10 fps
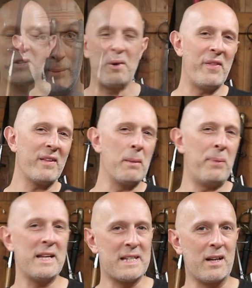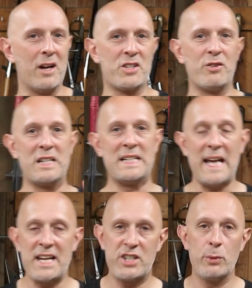So I think the basic answer is
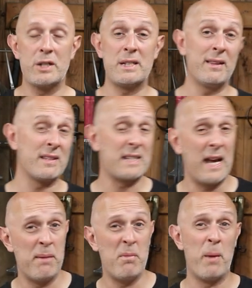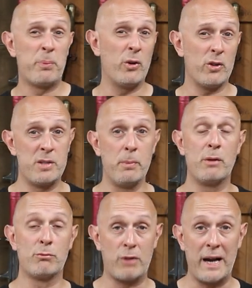yes, you would see the same approximate
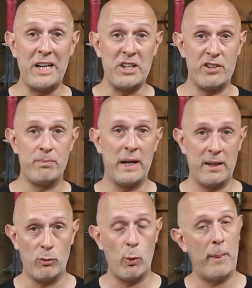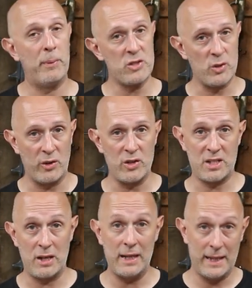range of medieval weapons, although
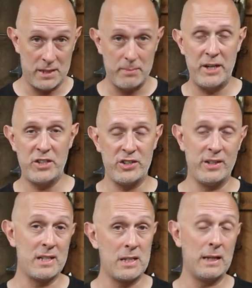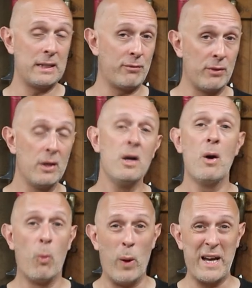slightly as mentioned in slightly different
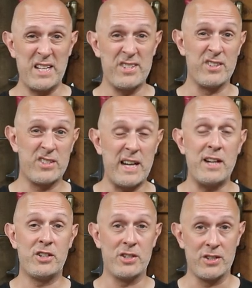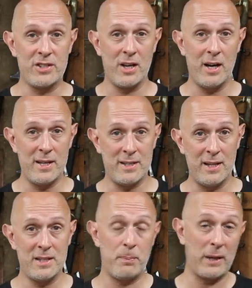weights and statures and
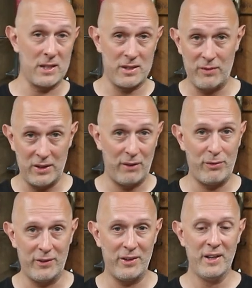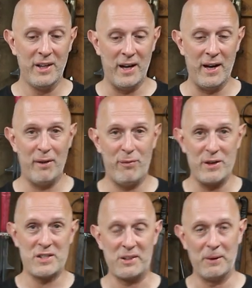sizes because of the different uh,
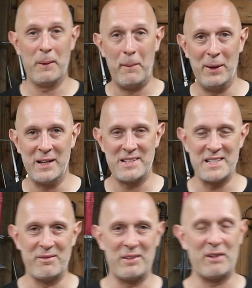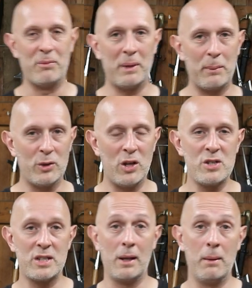physical abilities of the different people
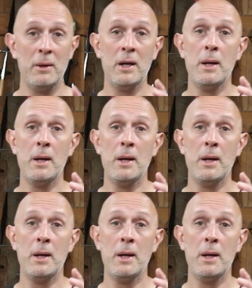using them.